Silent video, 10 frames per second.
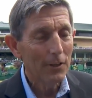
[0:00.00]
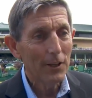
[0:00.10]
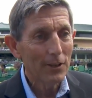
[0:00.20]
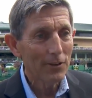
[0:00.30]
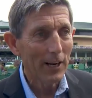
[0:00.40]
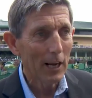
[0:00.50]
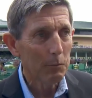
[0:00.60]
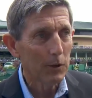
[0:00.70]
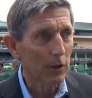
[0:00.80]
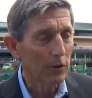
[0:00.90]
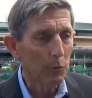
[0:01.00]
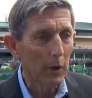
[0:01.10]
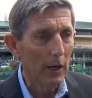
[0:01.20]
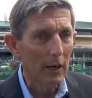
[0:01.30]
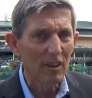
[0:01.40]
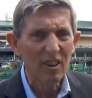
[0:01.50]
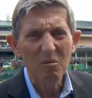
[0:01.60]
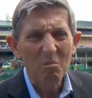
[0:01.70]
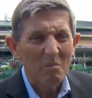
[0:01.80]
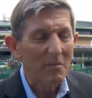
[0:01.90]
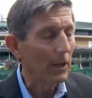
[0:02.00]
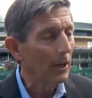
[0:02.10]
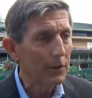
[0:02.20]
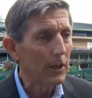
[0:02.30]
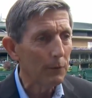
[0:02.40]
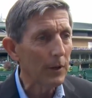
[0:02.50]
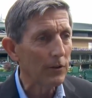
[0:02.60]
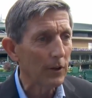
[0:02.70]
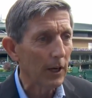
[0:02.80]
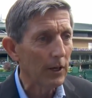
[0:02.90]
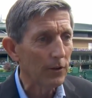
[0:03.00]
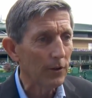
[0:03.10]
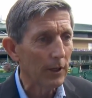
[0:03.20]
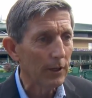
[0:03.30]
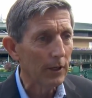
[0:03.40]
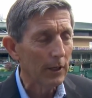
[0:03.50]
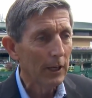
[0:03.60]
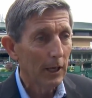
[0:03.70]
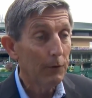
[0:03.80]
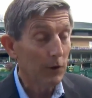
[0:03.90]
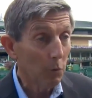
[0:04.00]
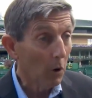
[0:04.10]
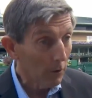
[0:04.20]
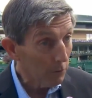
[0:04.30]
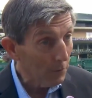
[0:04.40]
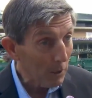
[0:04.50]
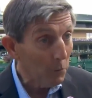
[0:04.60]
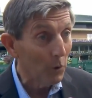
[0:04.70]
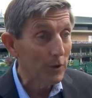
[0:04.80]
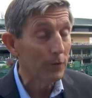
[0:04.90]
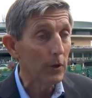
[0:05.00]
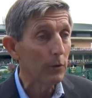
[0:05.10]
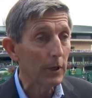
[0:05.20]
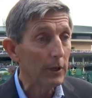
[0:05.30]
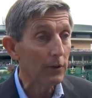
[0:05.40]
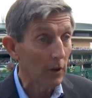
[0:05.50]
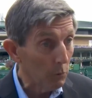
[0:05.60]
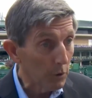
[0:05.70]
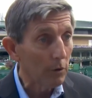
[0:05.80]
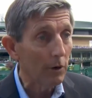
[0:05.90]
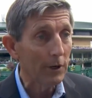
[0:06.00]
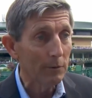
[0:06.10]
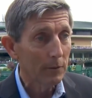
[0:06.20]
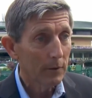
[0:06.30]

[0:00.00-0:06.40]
things that happened elsewhere, and you know, I think if that's the case, then if it's quiet from that point of view, then yes, I would agree.